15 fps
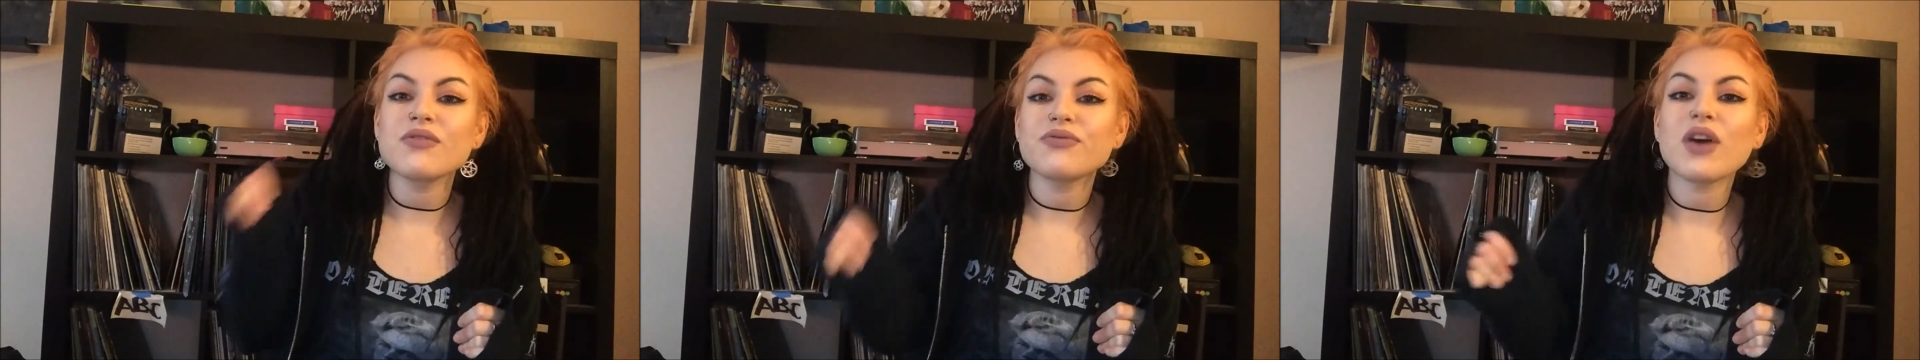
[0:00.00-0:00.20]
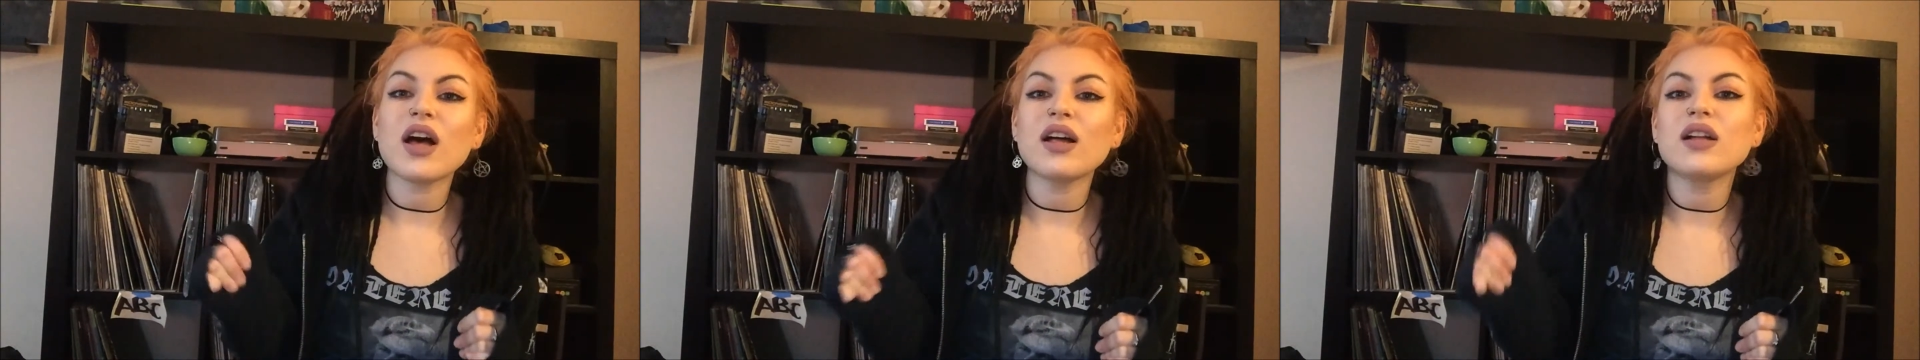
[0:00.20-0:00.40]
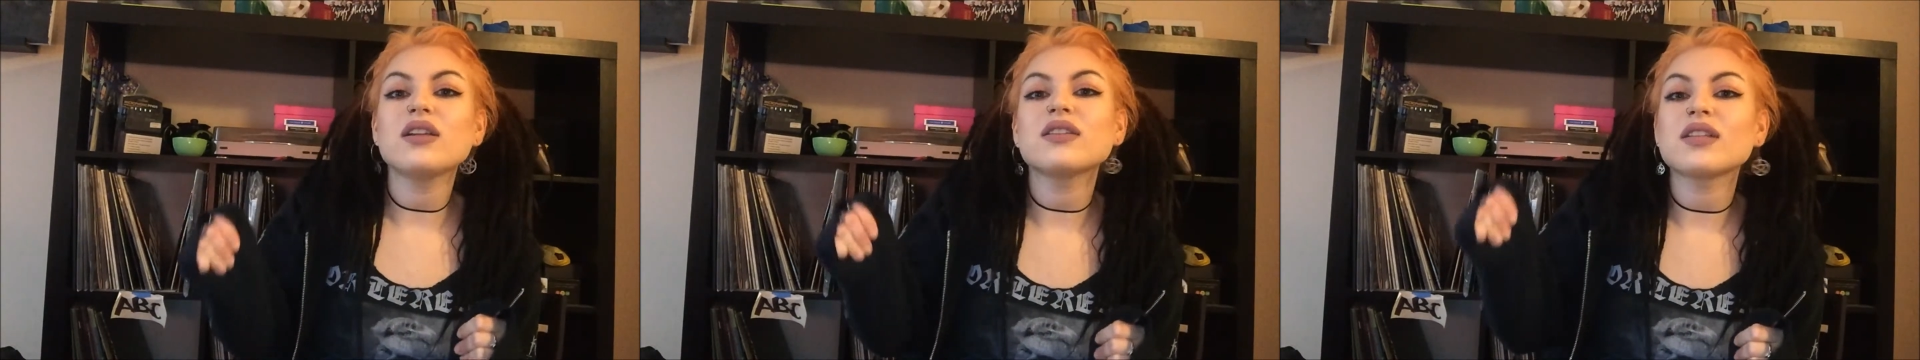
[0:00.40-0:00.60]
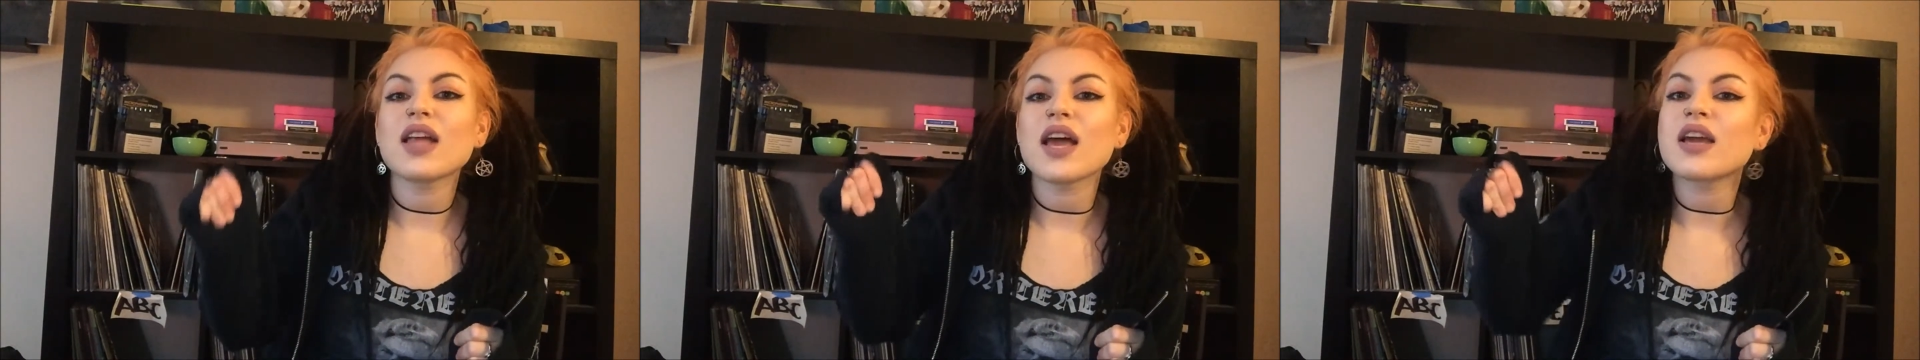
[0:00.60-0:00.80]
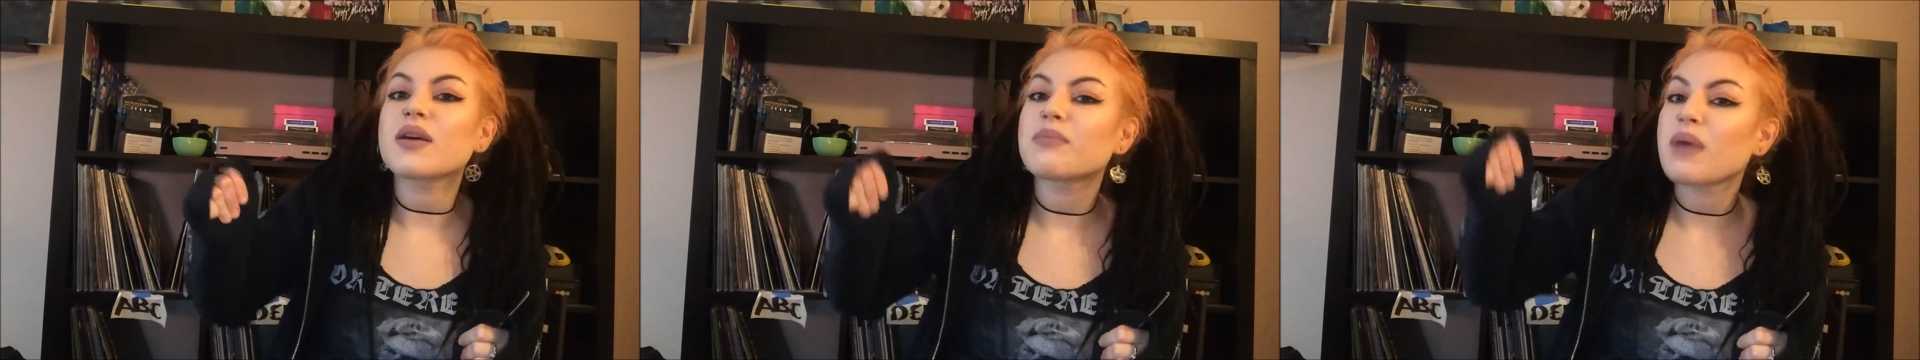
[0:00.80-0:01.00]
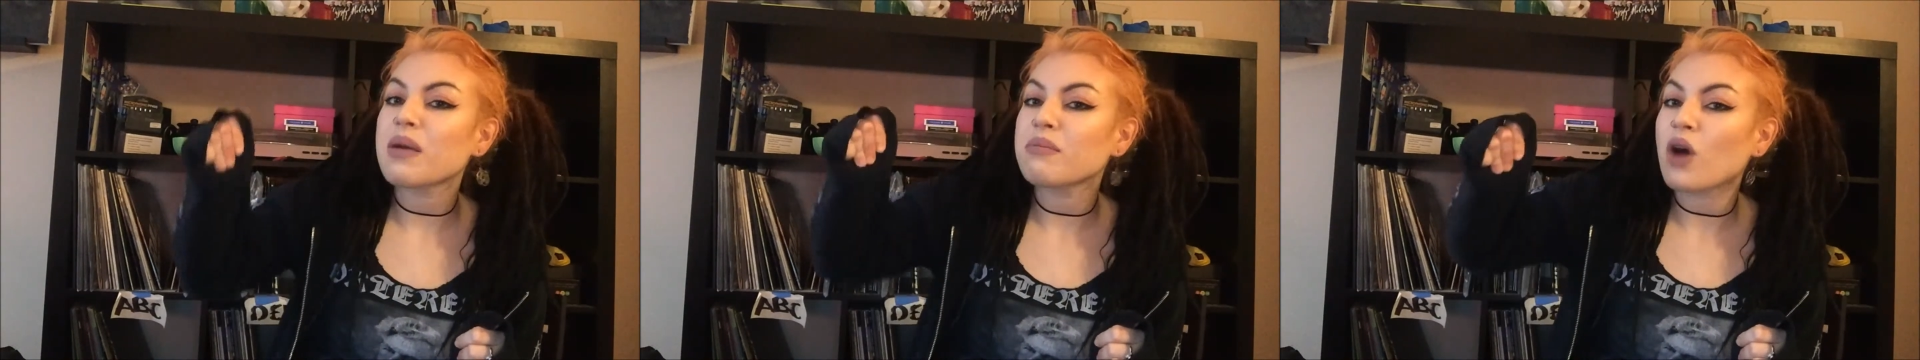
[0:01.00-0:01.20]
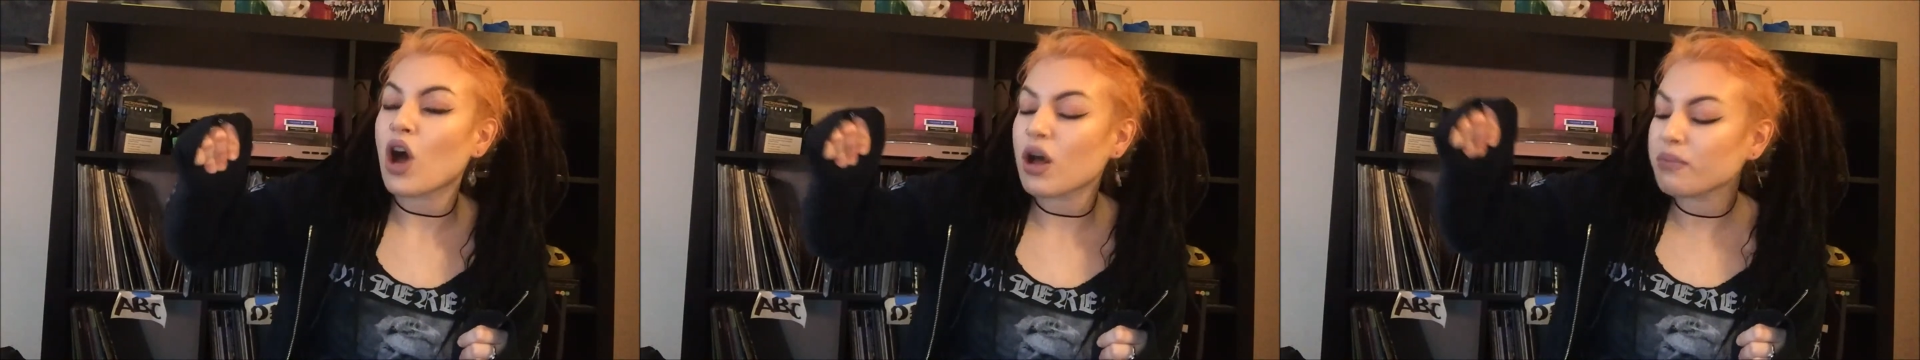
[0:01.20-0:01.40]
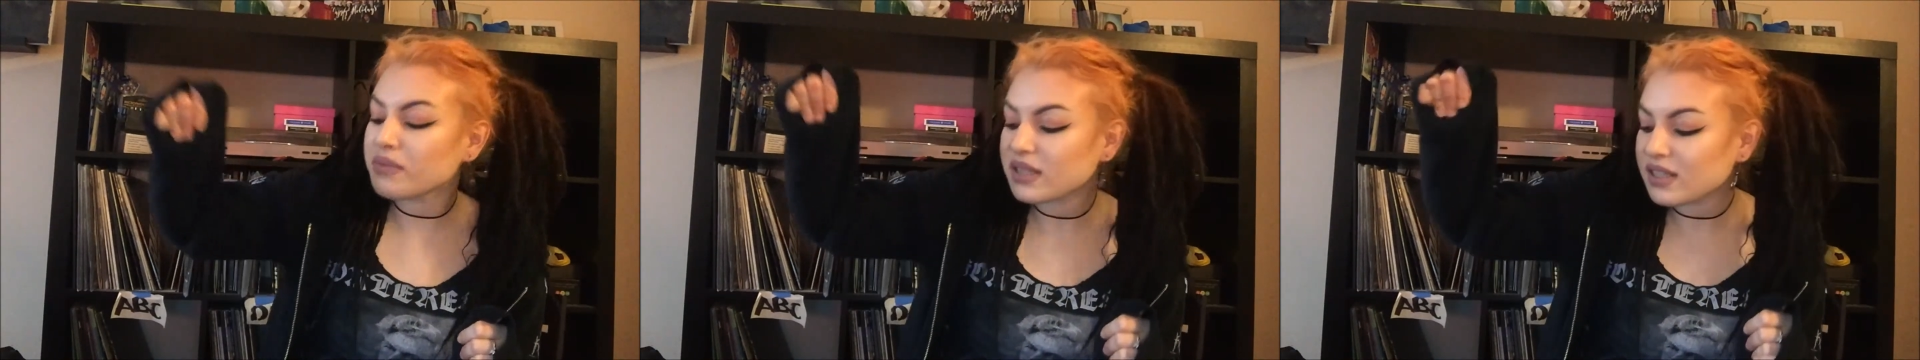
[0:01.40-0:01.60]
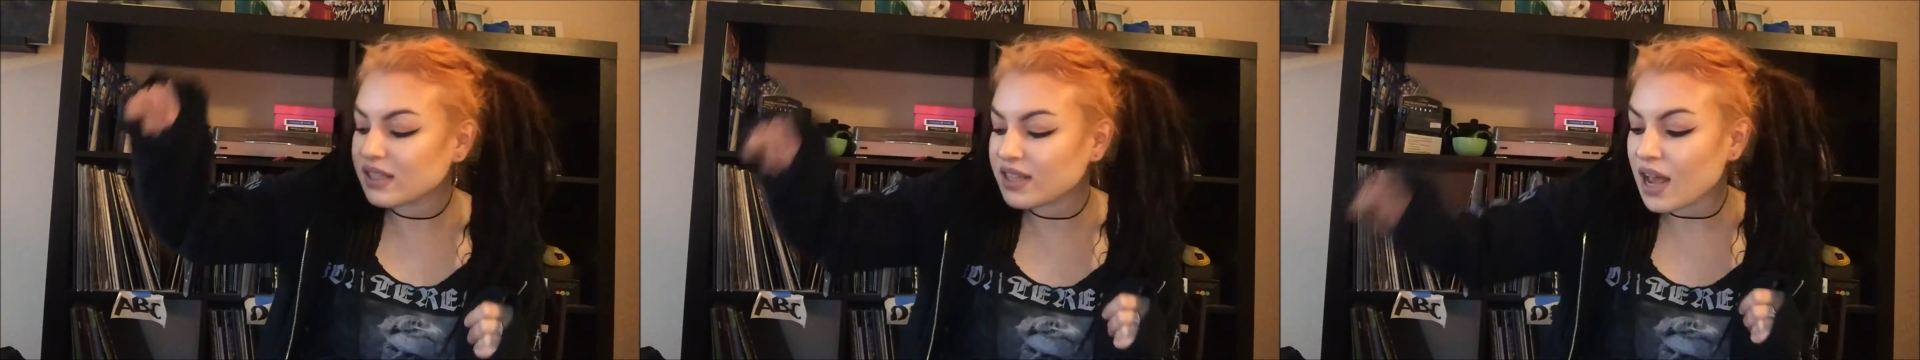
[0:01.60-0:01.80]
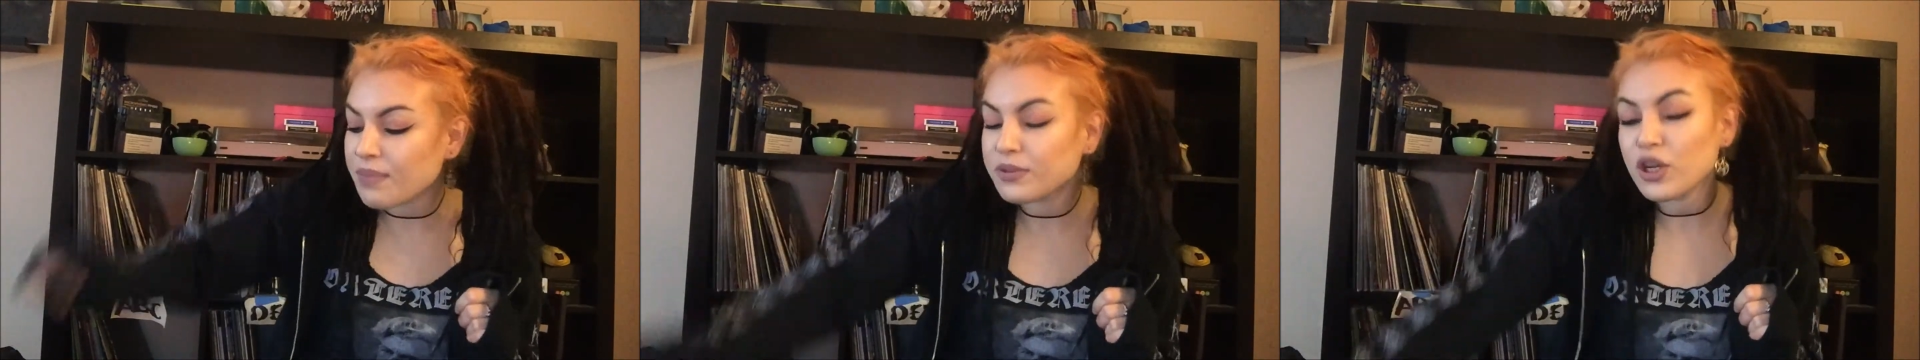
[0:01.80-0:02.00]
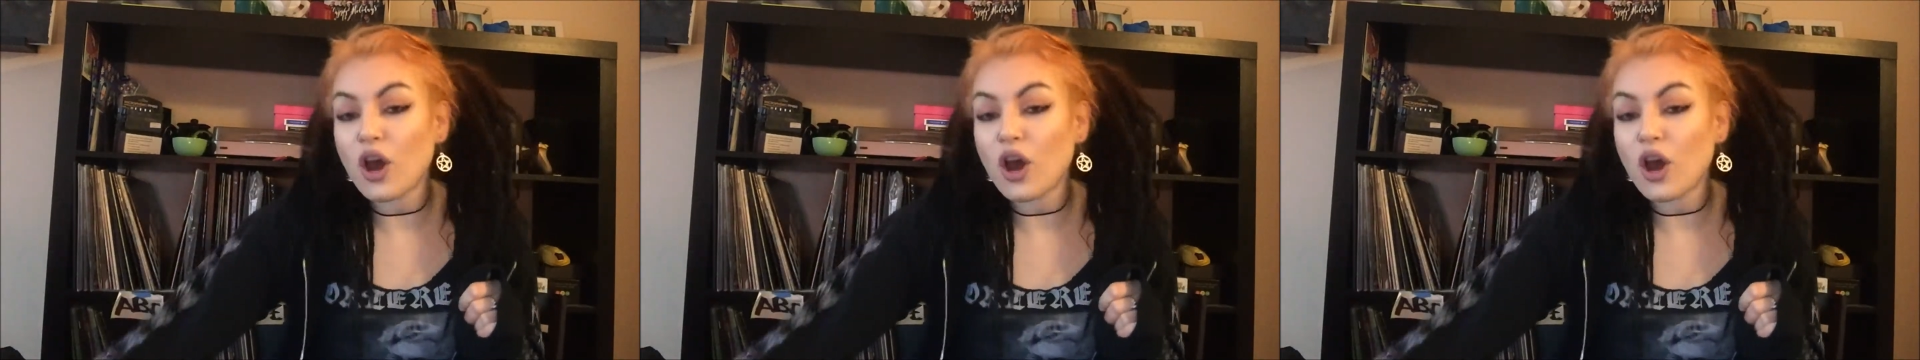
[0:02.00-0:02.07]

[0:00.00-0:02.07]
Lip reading: felt like my mom stepped